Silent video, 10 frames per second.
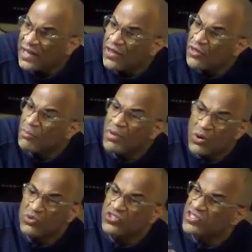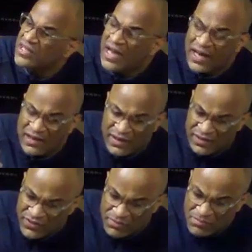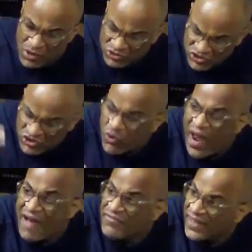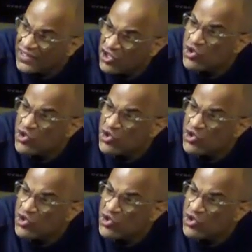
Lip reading: the most traffic.